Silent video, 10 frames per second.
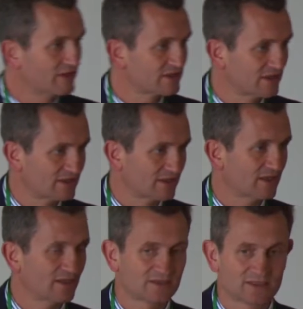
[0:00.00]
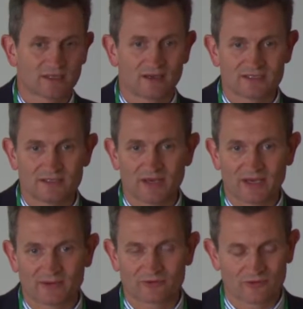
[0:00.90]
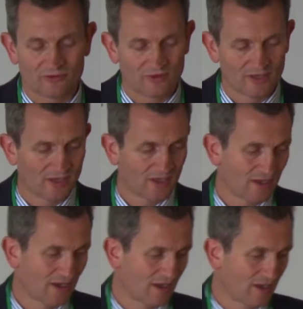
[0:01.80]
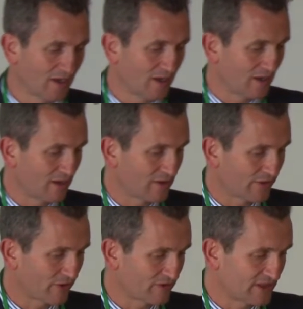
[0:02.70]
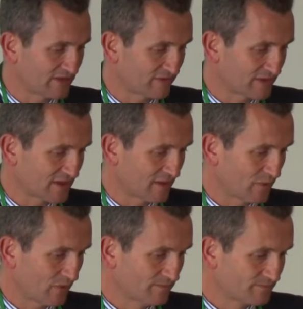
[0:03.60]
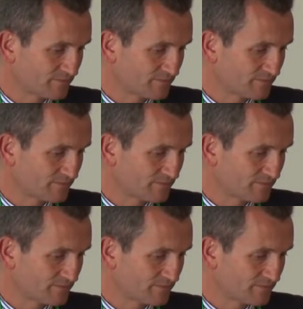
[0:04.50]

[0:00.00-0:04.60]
us as a society paying through our local authorities, for example.